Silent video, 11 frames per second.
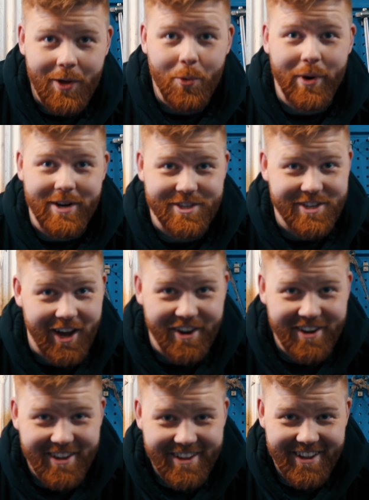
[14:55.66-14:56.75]
we are
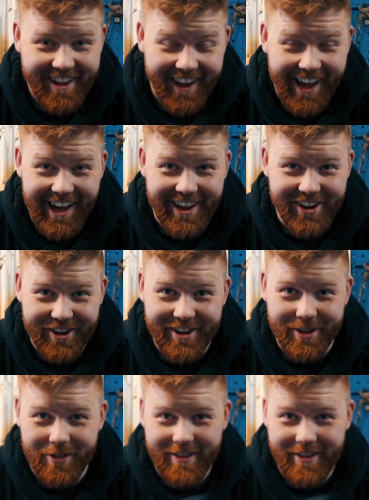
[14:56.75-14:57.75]
done, and